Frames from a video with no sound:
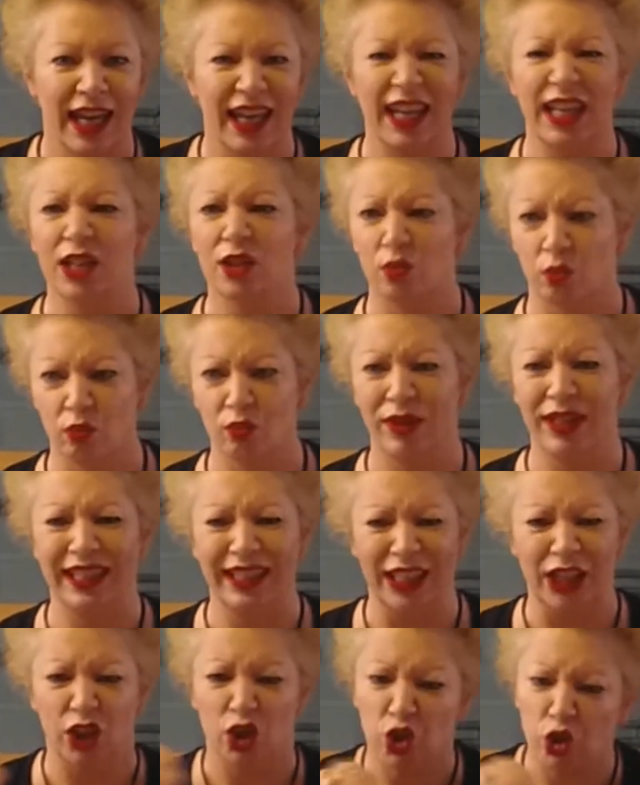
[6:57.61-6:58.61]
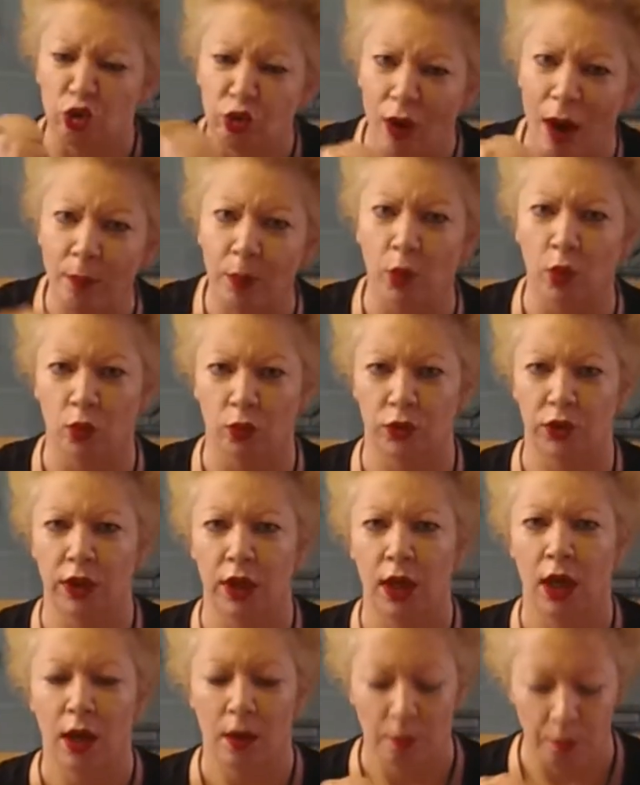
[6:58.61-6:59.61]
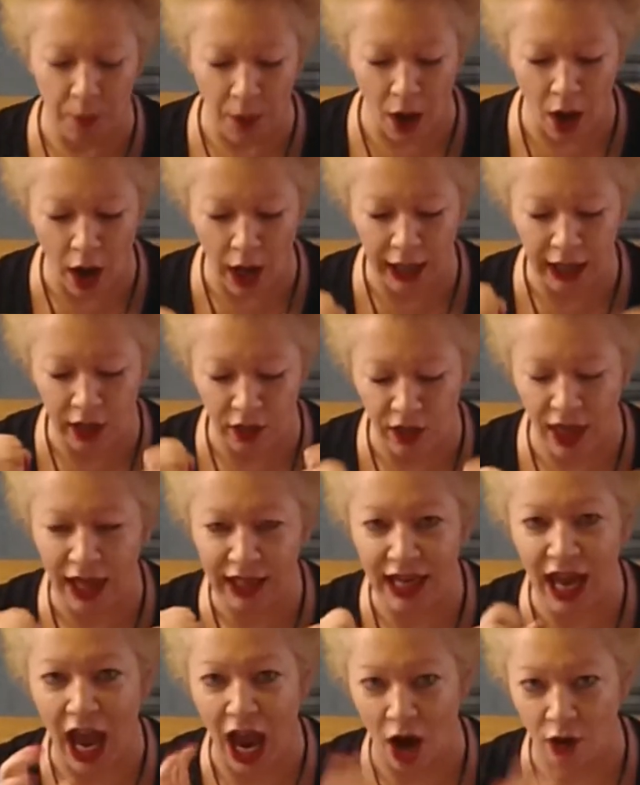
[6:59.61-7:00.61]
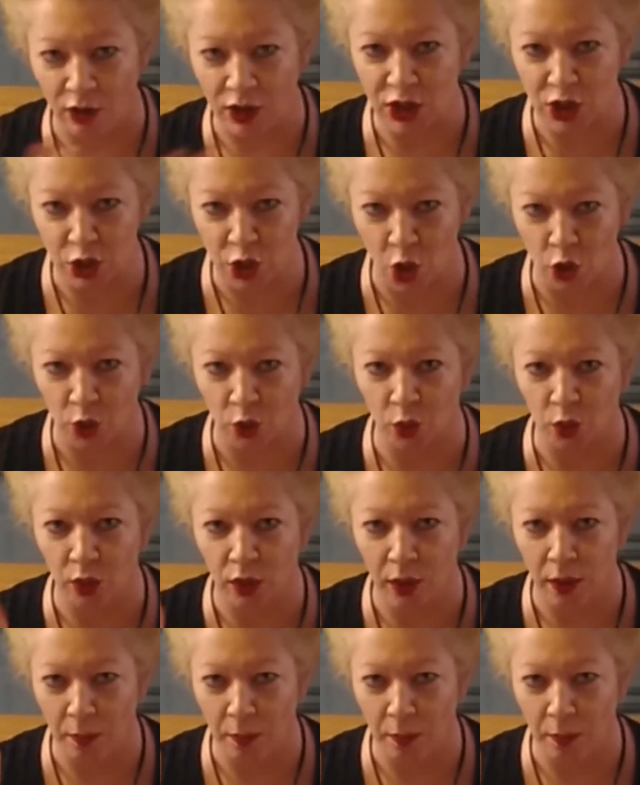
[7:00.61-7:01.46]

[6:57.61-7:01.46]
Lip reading: is really troubled by that Aristotle